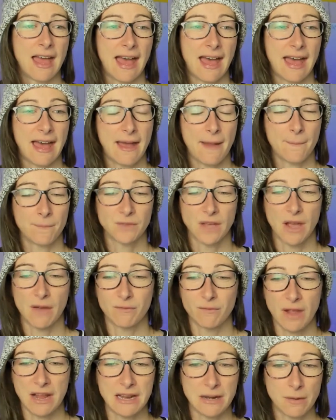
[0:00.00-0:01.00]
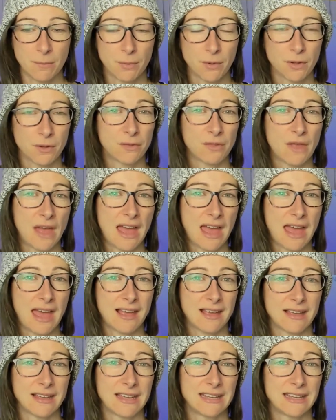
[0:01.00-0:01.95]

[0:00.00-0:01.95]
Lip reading: available there,